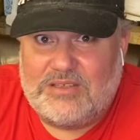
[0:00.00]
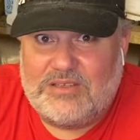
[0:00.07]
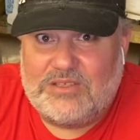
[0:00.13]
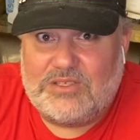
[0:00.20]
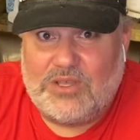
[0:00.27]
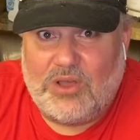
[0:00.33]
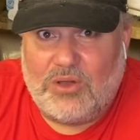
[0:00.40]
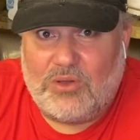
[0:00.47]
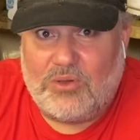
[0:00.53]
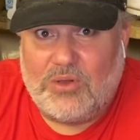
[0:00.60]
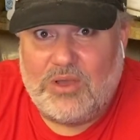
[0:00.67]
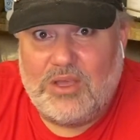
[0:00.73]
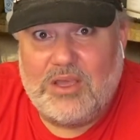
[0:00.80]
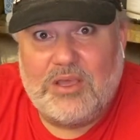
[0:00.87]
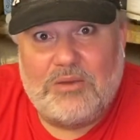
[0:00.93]
So
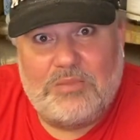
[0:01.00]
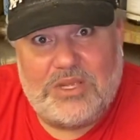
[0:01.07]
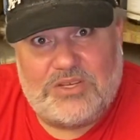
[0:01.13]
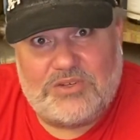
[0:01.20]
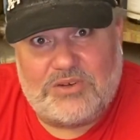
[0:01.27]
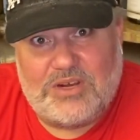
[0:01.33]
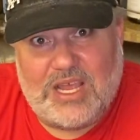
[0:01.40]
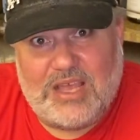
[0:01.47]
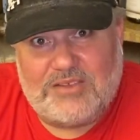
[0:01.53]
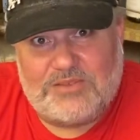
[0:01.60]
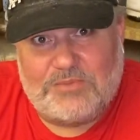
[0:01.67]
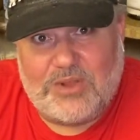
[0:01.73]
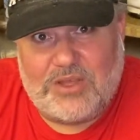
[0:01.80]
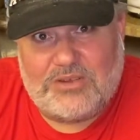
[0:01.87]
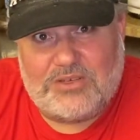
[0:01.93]
Be sure to have some
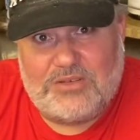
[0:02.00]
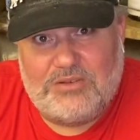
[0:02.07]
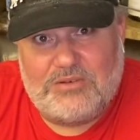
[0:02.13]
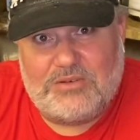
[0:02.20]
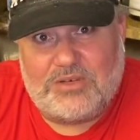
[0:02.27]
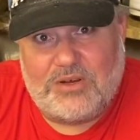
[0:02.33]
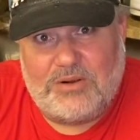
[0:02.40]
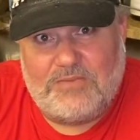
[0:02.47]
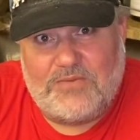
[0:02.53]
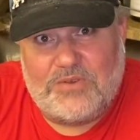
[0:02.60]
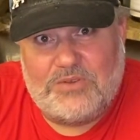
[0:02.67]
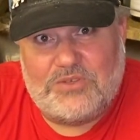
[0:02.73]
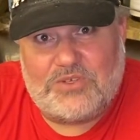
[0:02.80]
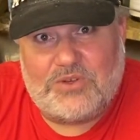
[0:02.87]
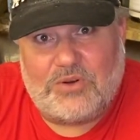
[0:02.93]
long-term
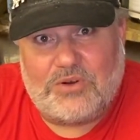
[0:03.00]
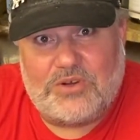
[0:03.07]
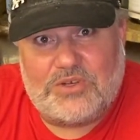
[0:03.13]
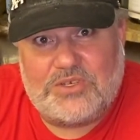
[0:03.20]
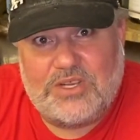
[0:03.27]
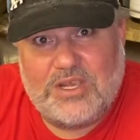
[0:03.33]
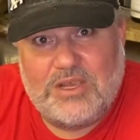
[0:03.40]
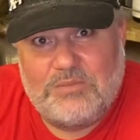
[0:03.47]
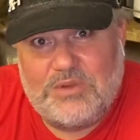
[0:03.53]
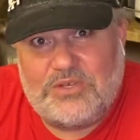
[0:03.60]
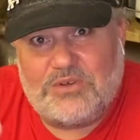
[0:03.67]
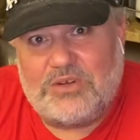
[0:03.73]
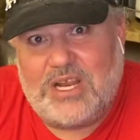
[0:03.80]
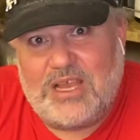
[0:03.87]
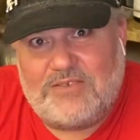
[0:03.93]
food storage. Be
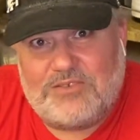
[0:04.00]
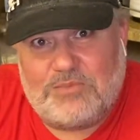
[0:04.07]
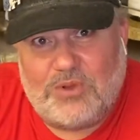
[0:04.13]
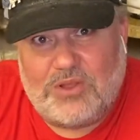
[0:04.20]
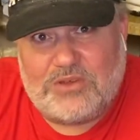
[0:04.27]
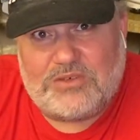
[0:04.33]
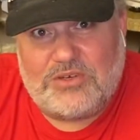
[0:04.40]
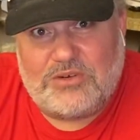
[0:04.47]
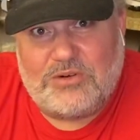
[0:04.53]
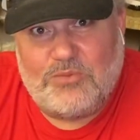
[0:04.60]
sure to have some long-term